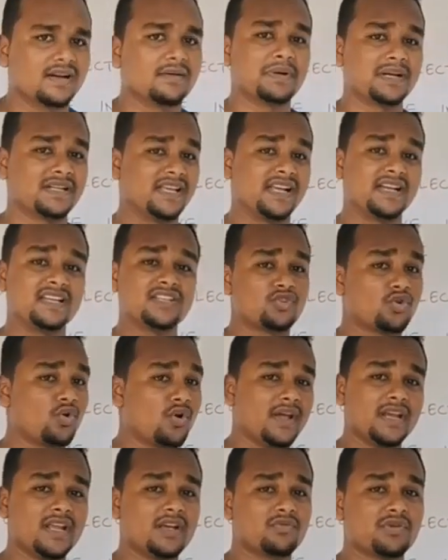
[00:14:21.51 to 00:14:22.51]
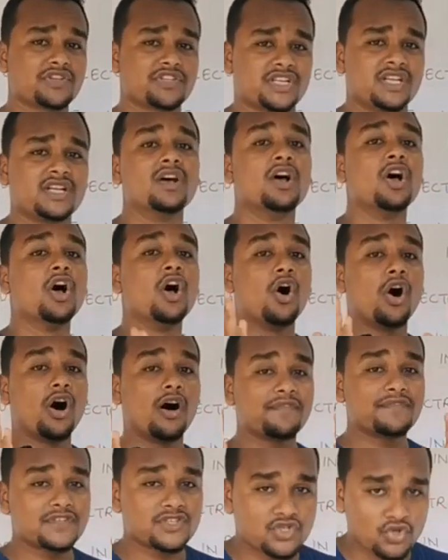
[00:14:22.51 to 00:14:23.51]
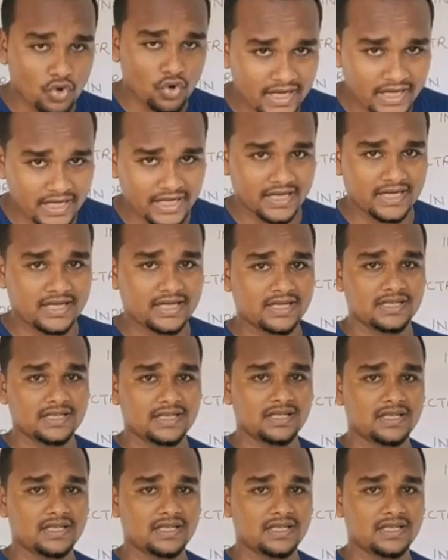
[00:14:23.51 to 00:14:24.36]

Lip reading: But there is no any question of storing it.